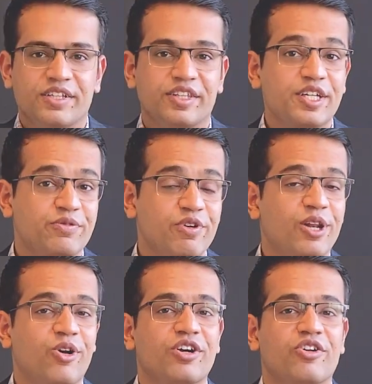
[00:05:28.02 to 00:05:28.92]
This will
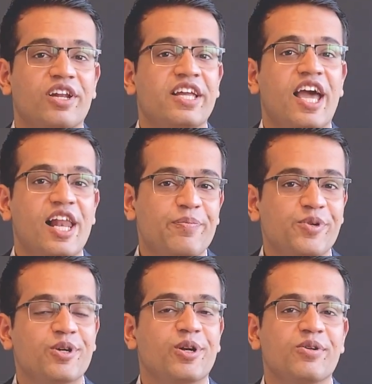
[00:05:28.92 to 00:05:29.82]
not only help
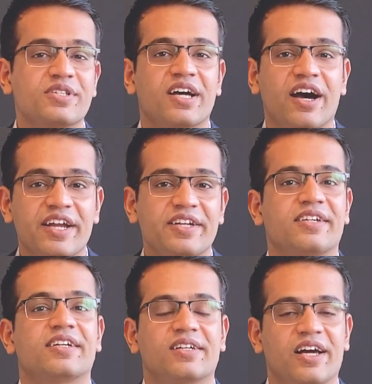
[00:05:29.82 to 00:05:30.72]
you close
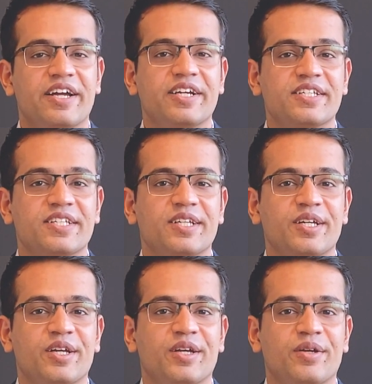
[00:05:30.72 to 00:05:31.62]
high-ticket clients,
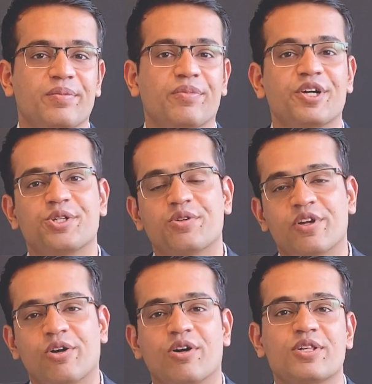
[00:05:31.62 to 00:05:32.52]
but you will
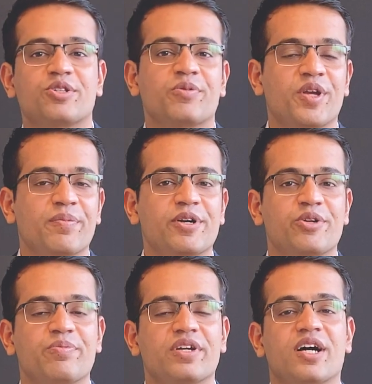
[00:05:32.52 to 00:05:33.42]
also be able to
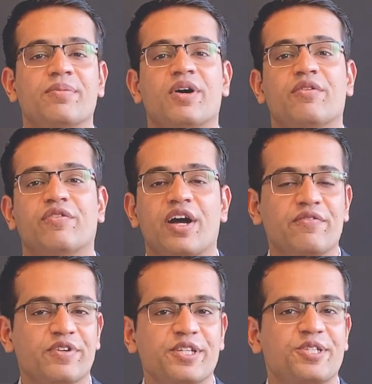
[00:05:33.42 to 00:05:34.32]
become a
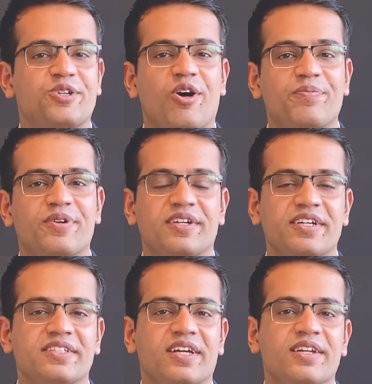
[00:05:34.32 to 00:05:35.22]
Fiverr's
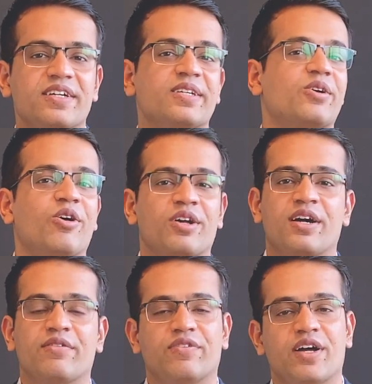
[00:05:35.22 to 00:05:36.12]
top-rated seller or
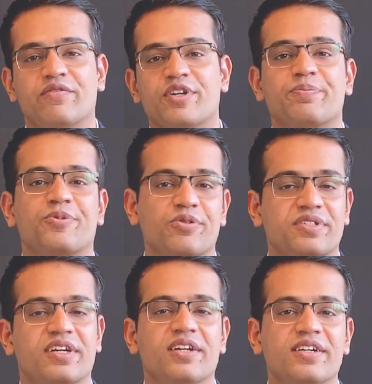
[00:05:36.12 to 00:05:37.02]
a Fiverr Pro
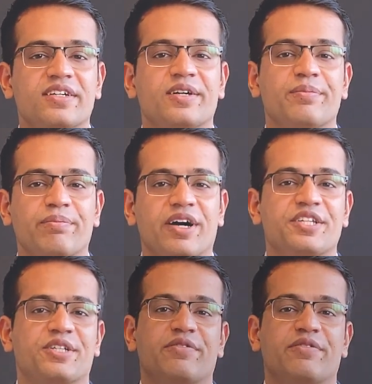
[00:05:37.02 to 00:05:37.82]
seller much